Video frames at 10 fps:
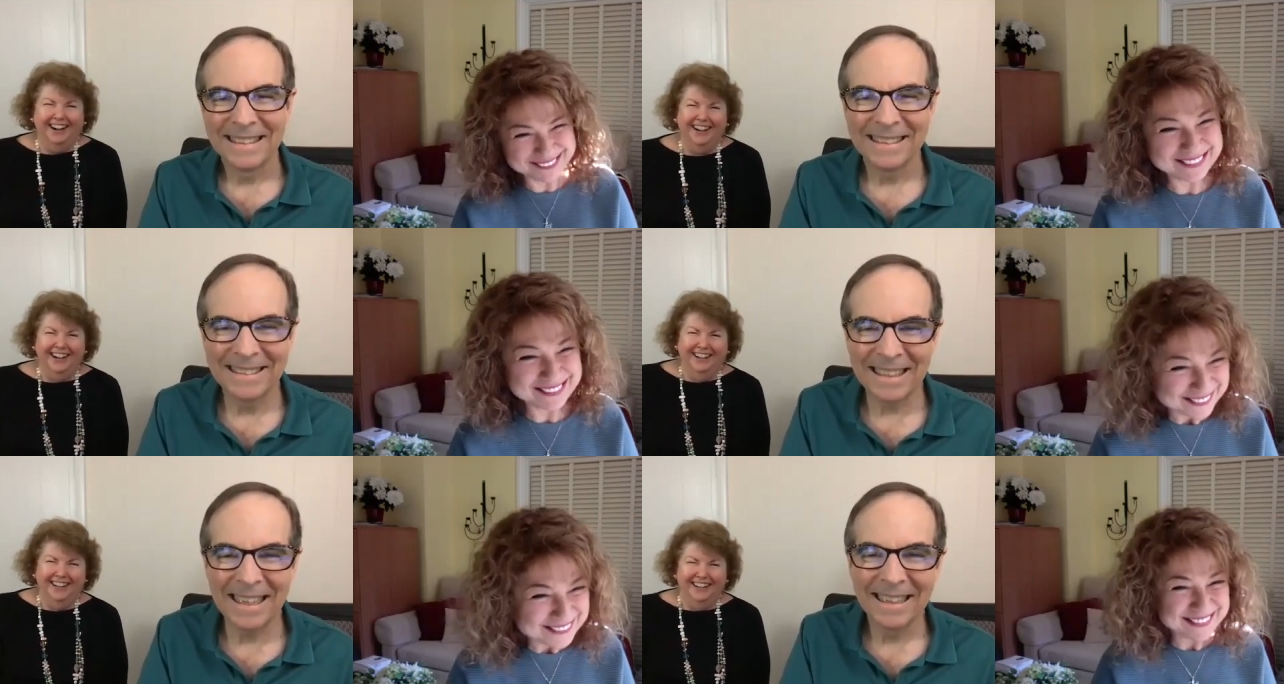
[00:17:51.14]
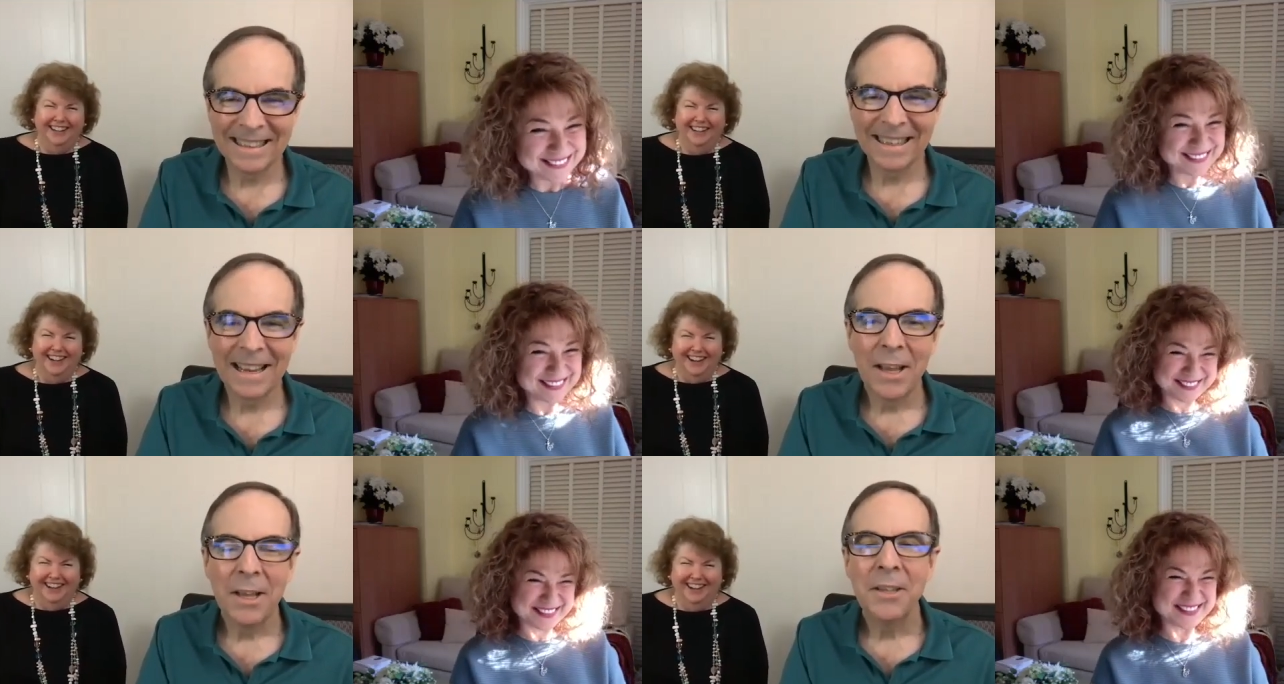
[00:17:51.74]
Speaker 1: she,
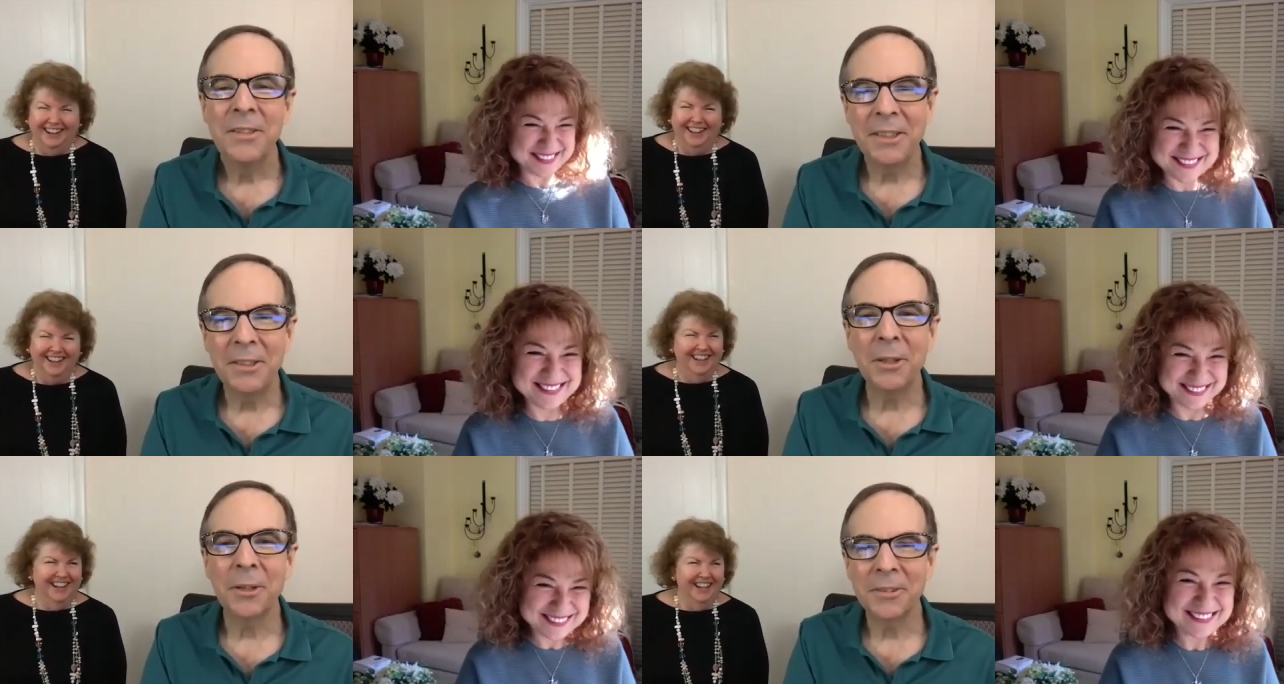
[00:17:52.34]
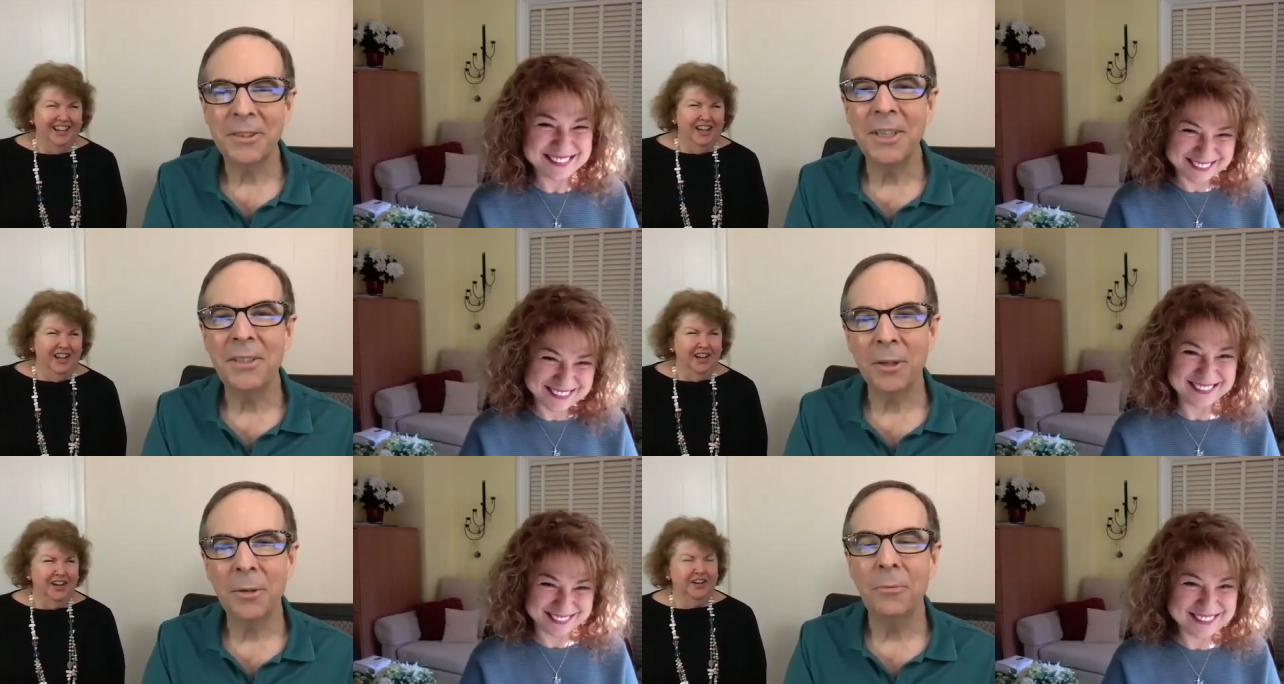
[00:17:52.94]
she, took she took
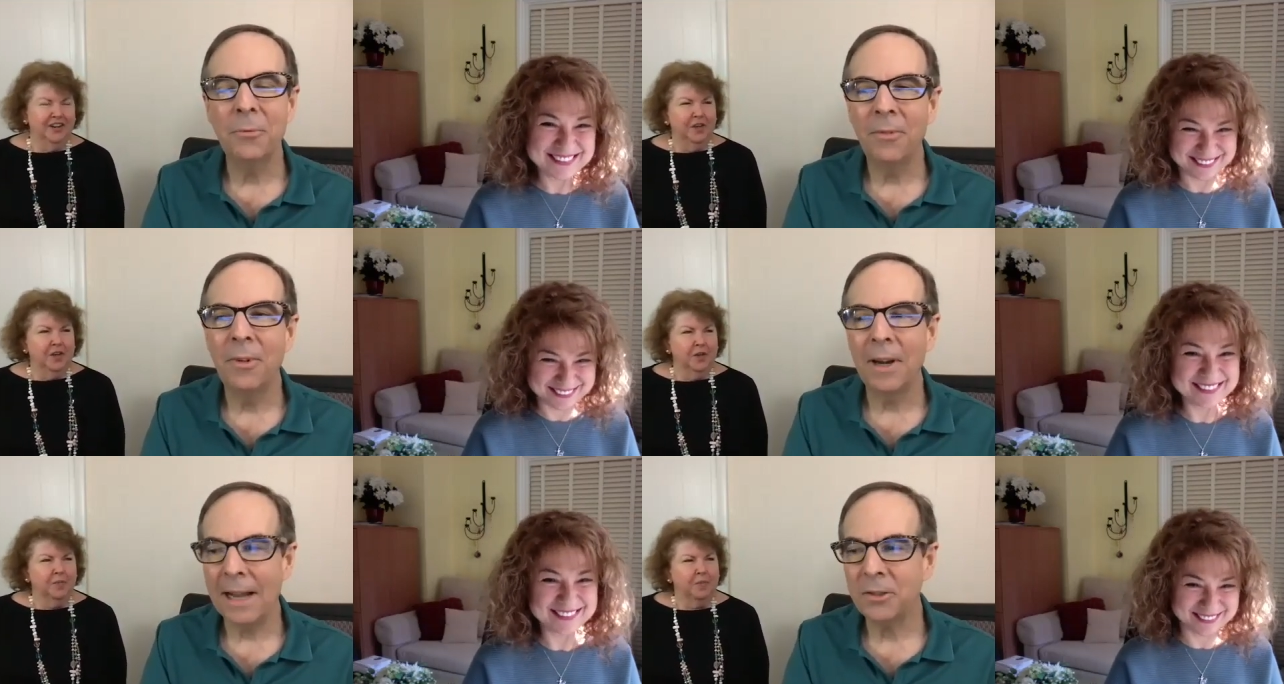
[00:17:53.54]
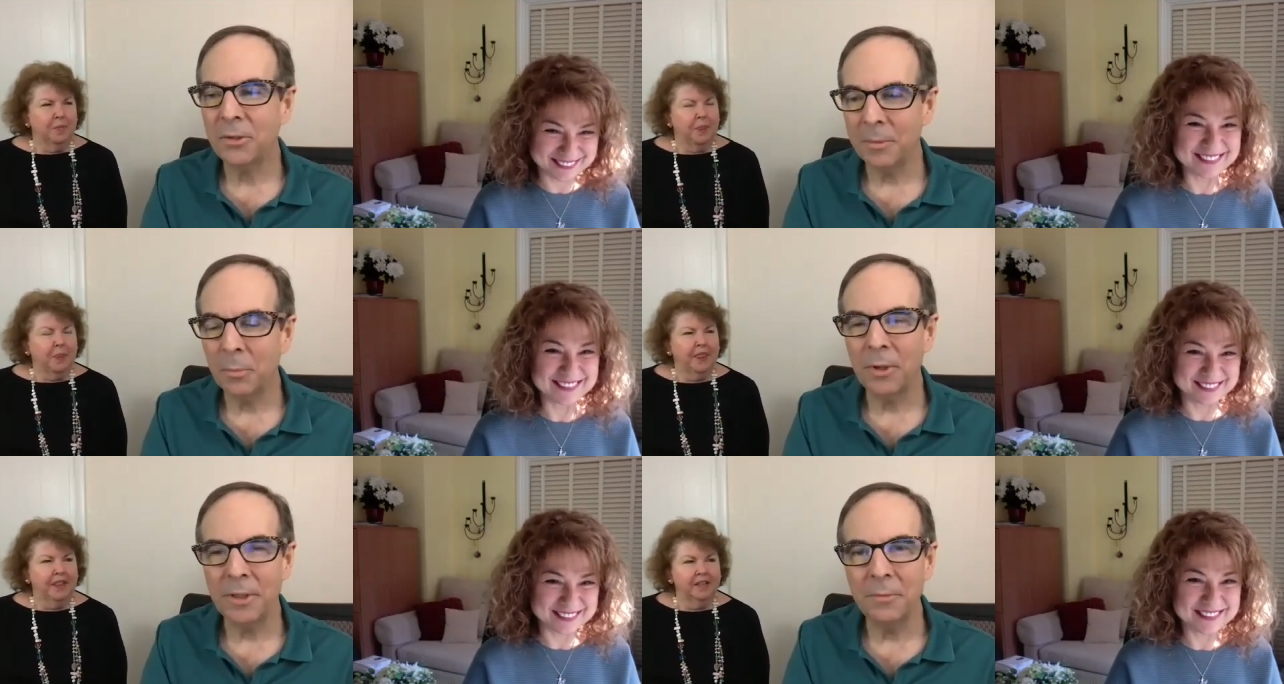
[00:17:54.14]
actually
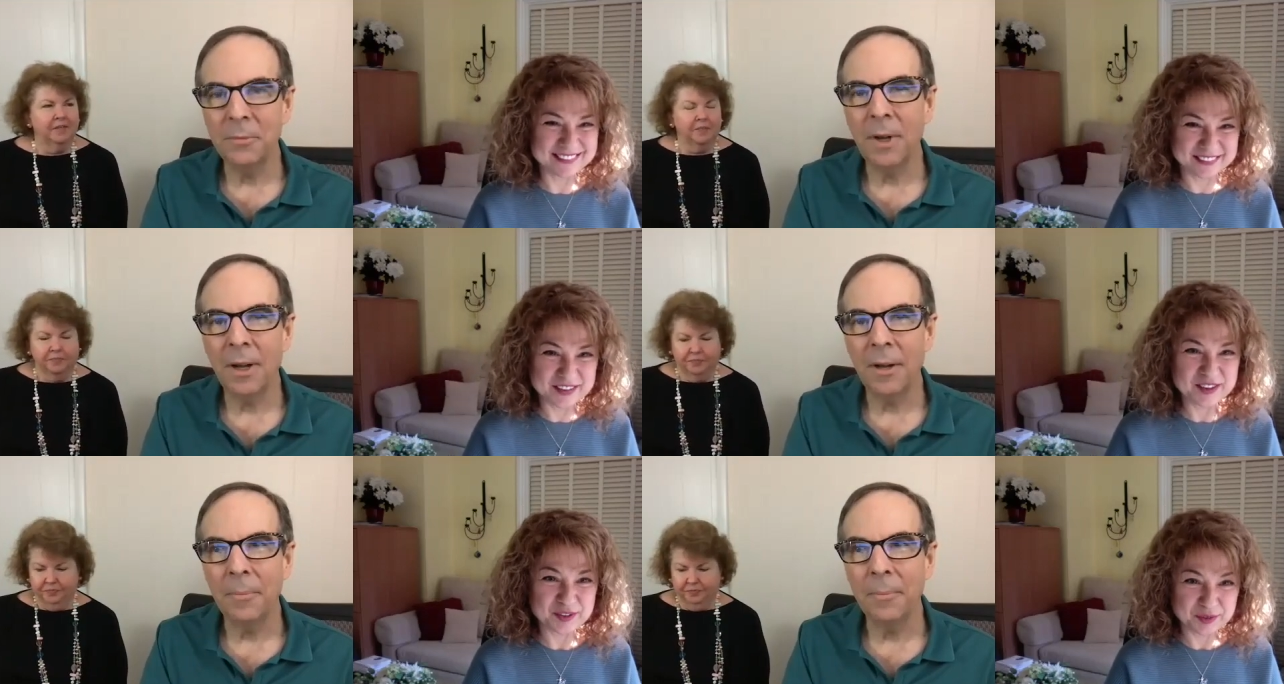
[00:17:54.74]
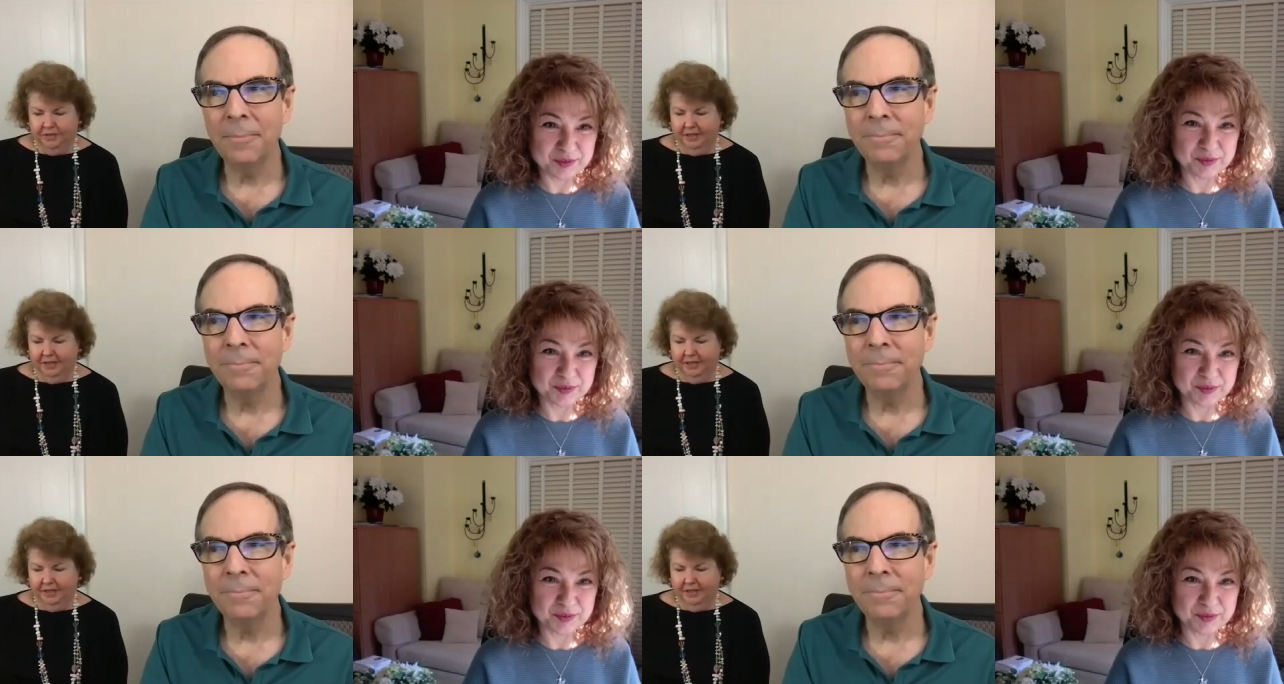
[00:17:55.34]
pretty um